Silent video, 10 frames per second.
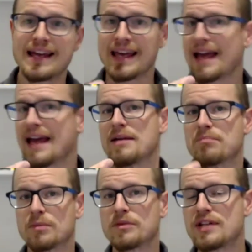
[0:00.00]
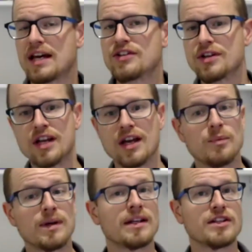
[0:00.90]
take a permutation
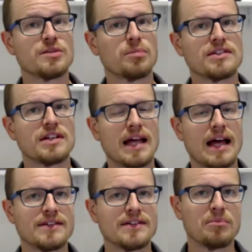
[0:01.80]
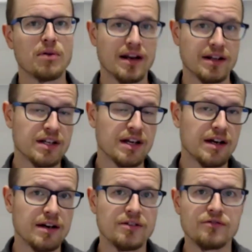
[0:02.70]
and we can express it as a product
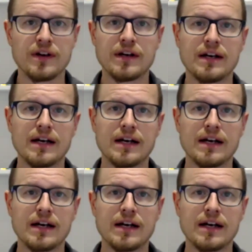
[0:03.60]
of